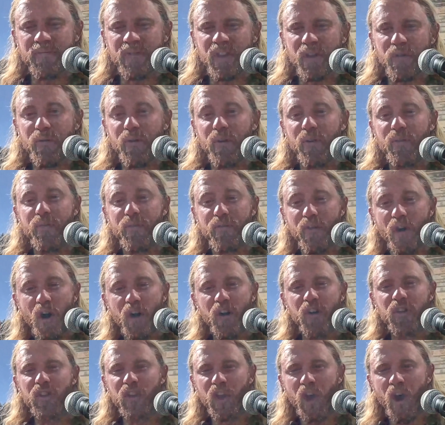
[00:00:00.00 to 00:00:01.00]
for
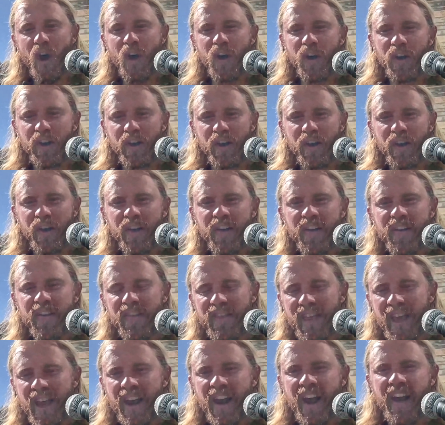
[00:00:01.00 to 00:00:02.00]
far longer
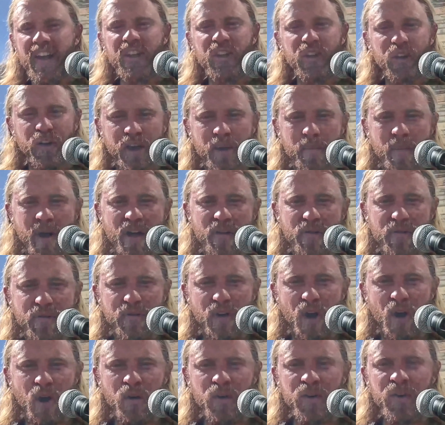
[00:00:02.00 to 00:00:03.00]
than I could look at my
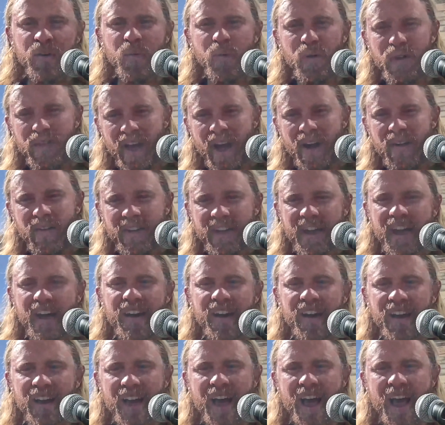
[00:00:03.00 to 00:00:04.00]
phone without
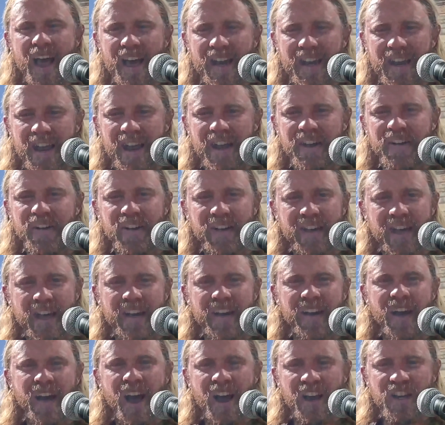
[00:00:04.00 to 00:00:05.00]
getting a headache or
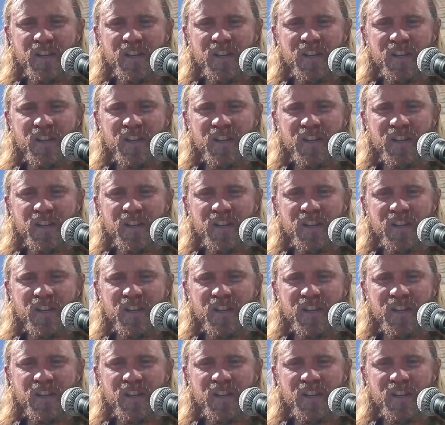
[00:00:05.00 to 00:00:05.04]
getting eye